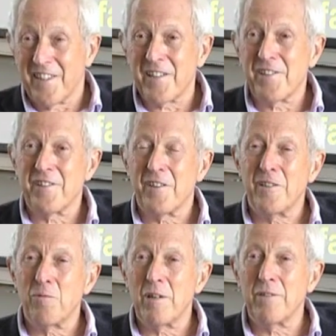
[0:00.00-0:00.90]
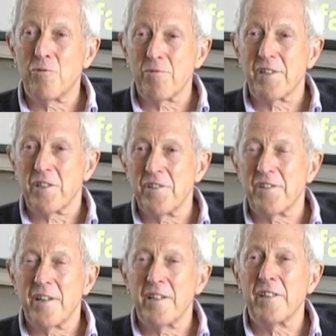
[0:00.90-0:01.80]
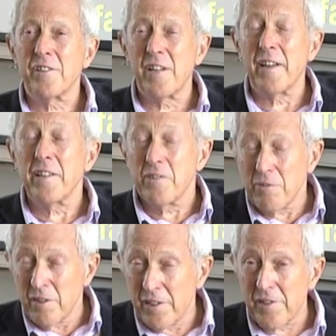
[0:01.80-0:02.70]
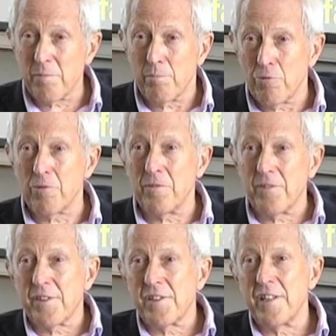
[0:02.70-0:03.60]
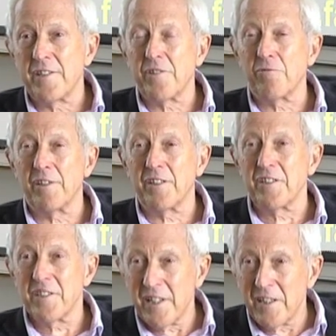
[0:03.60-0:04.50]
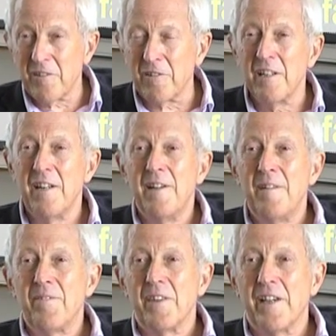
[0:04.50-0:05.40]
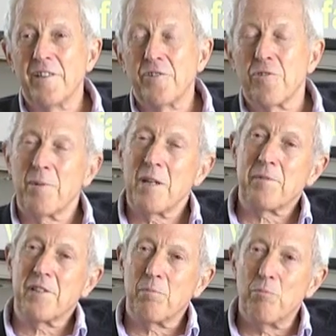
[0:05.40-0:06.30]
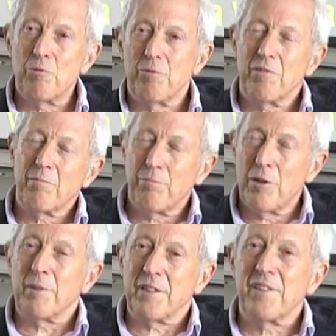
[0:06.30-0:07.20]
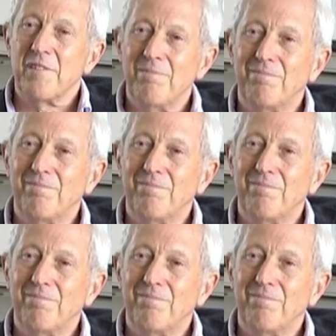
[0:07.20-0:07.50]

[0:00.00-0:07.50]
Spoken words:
that is the only way of causation. So I do think it's important for the science and religion dialogue, and it should perhaps get more prominence.